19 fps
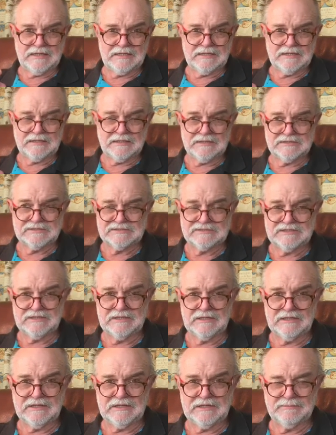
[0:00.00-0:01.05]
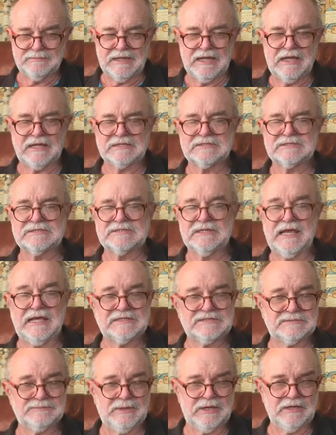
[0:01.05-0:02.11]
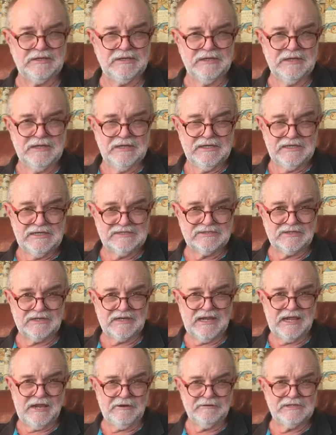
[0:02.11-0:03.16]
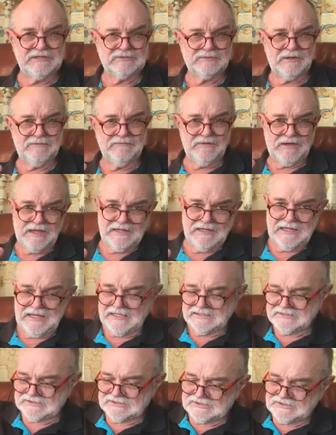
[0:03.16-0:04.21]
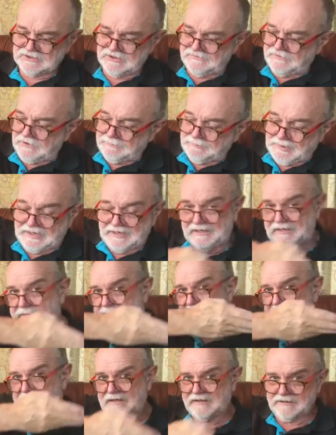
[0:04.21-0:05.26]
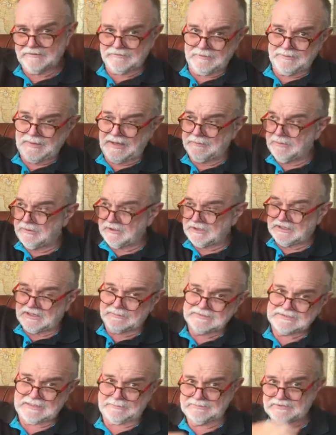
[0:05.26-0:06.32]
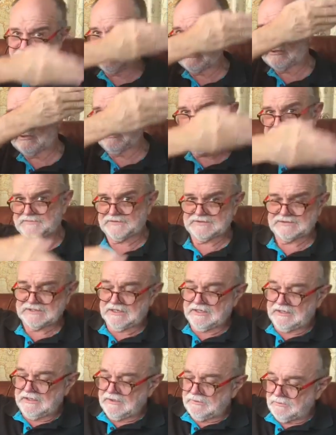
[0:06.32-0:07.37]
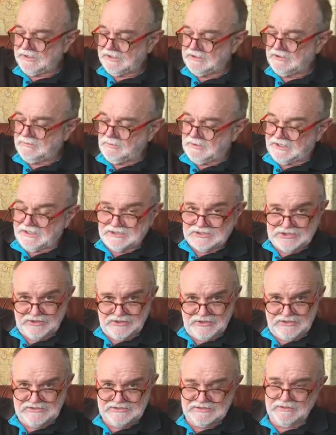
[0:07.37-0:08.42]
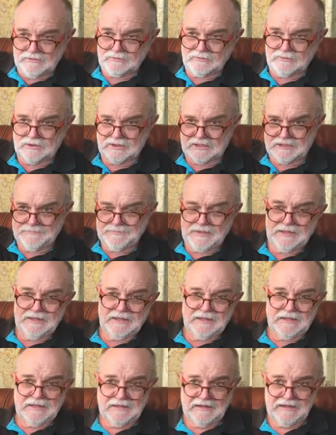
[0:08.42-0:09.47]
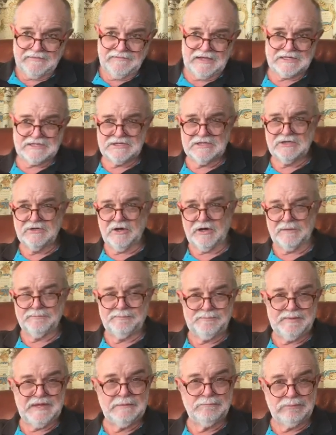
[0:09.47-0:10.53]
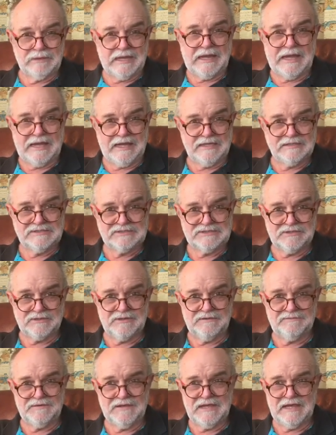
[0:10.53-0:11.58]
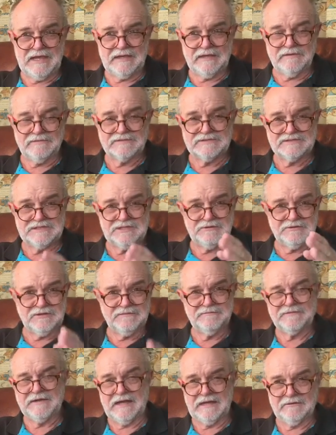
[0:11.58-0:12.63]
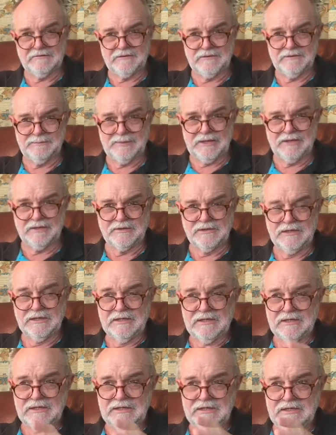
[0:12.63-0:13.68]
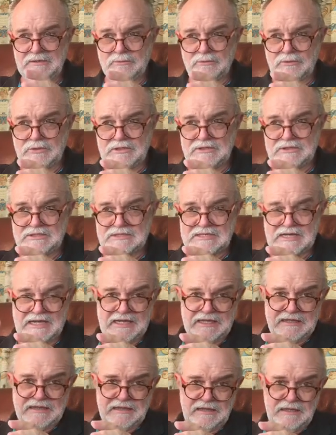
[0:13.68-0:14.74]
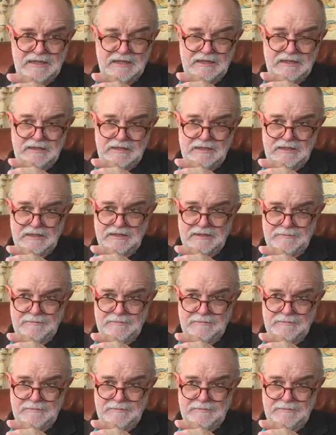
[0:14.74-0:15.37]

Slatt's boat, he's got an Aries wind vane that has a servo pendulum rudder that, remember, it comes up to the surface when it turns in the water. They've actually got a big blade, so if he had a steering failure on the boat, he would take the